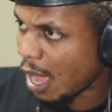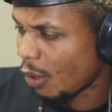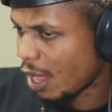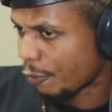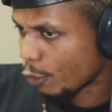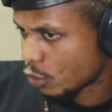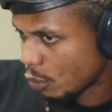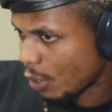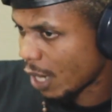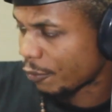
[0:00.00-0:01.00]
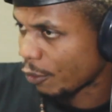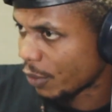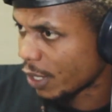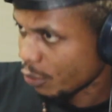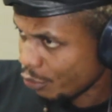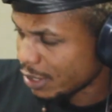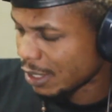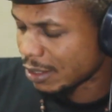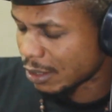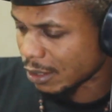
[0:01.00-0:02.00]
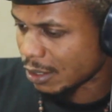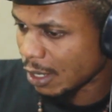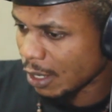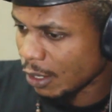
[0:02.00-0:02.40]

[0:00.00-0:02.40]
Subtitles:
I would like for us to look at it from there. The reason is this.